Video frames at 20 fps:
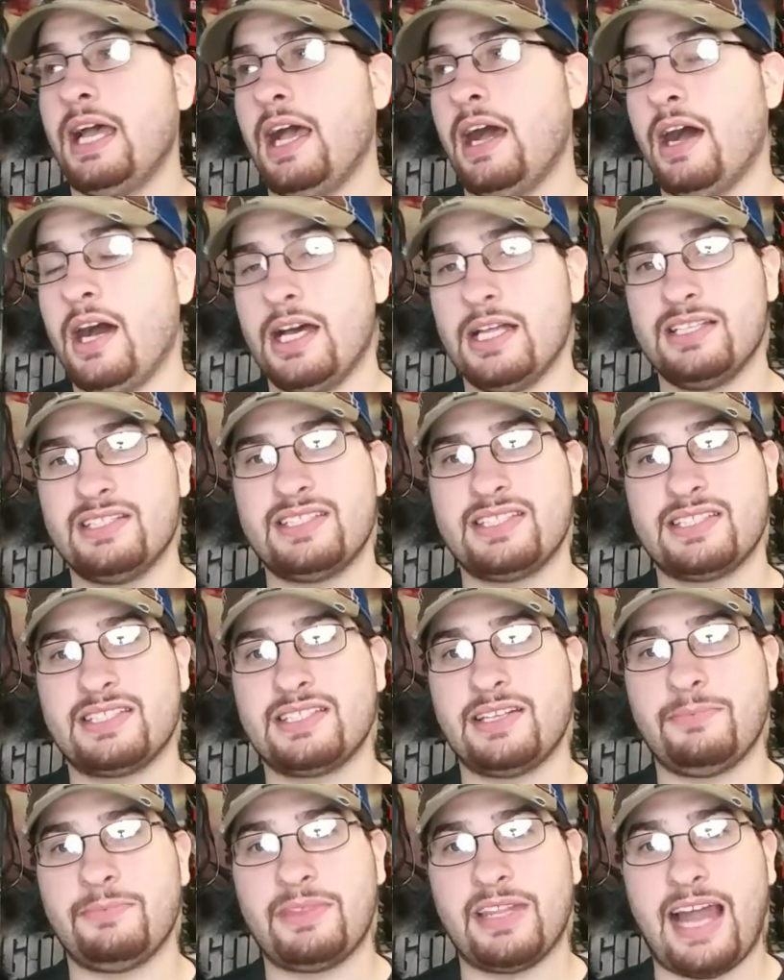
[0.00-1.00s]
This is
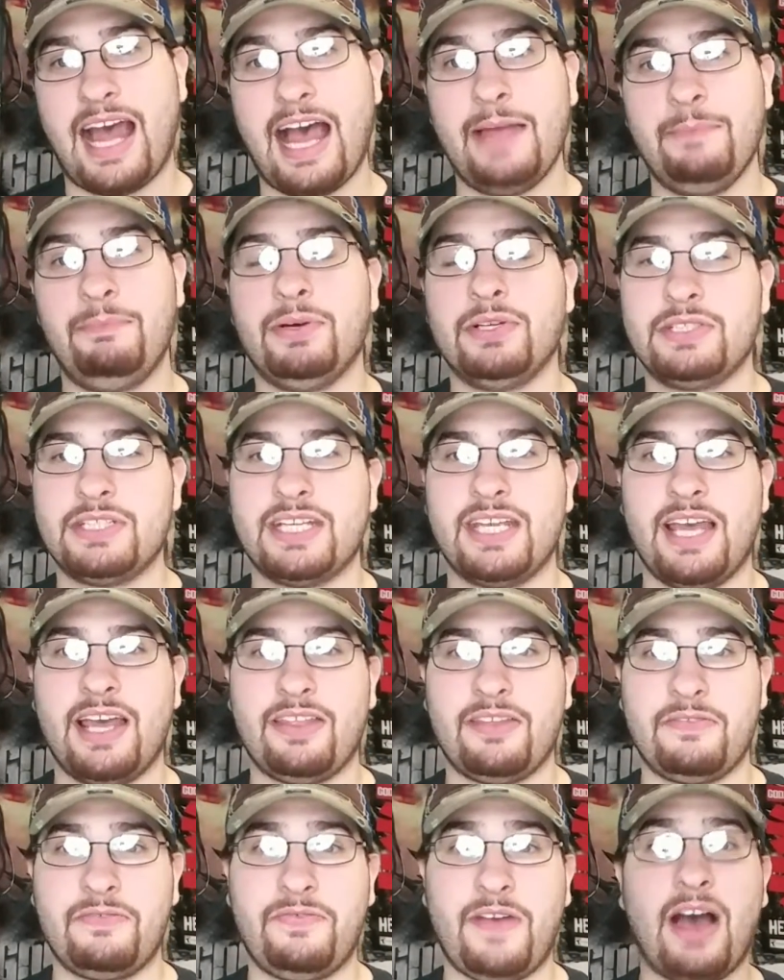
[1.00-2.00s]
something I put
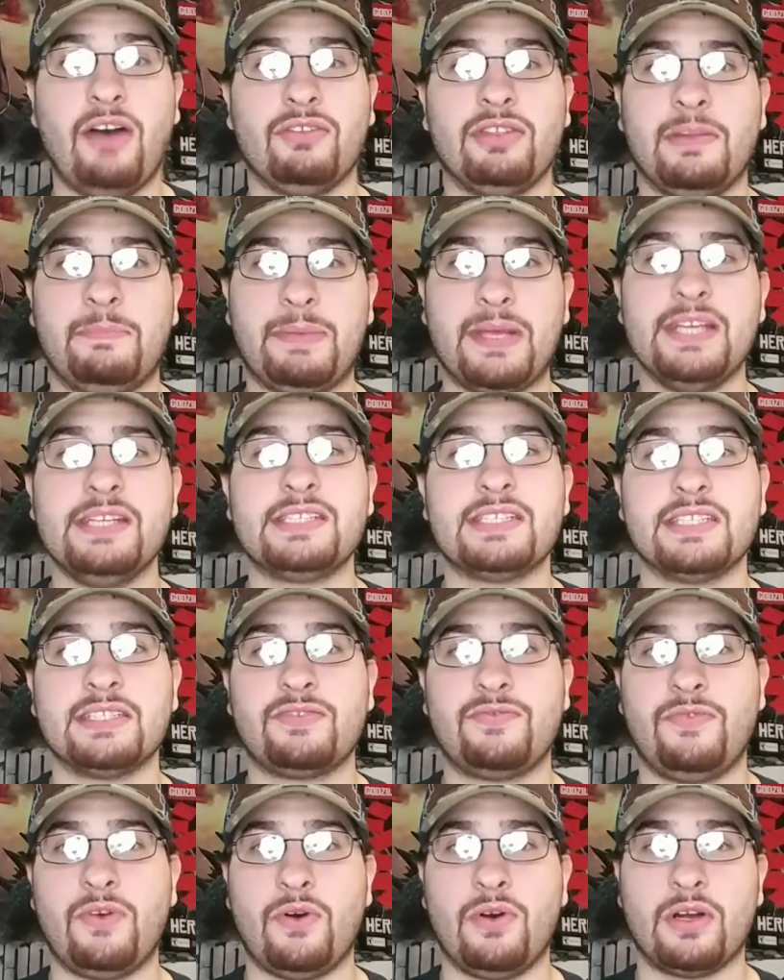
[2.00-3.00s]
together, found the
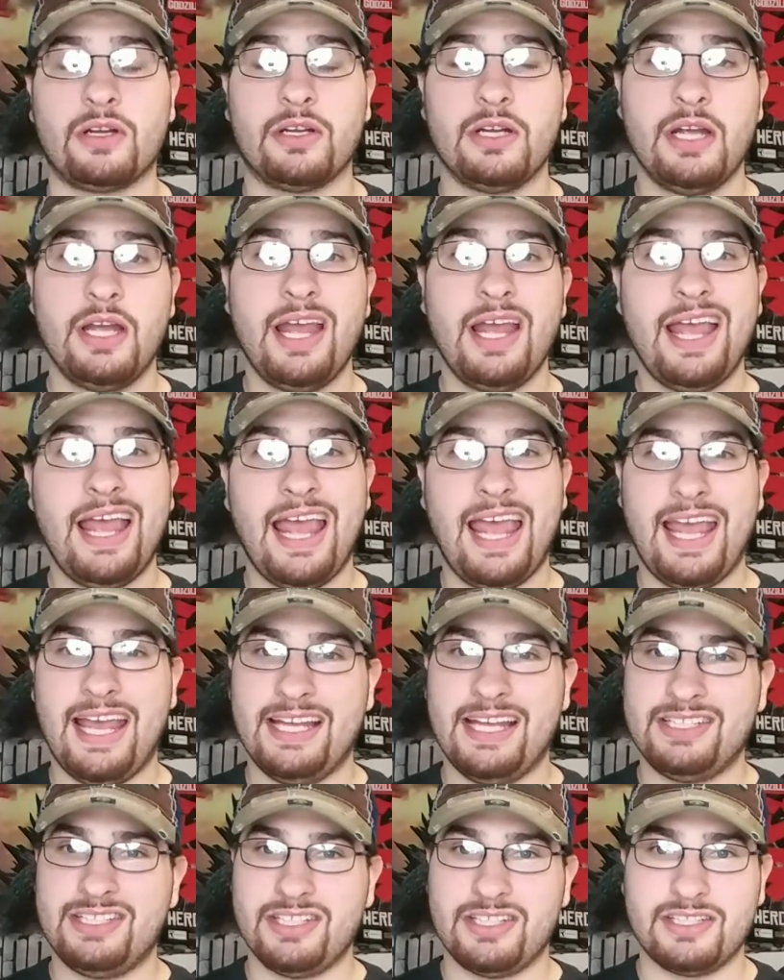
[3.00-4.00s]
pieces for,
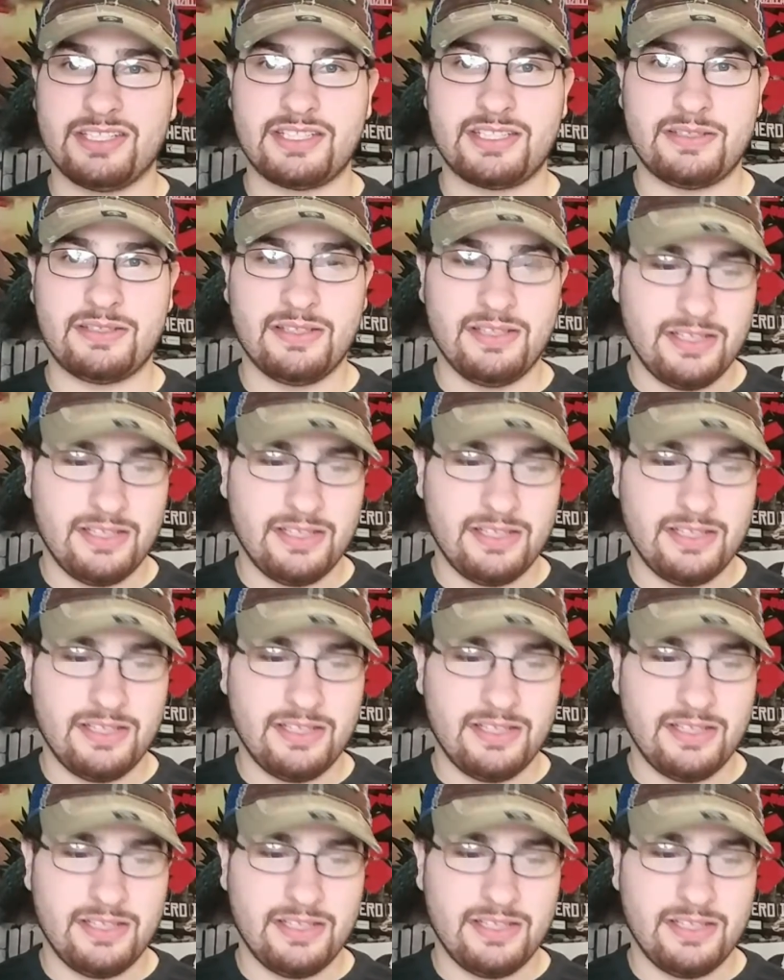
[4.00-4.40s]
and just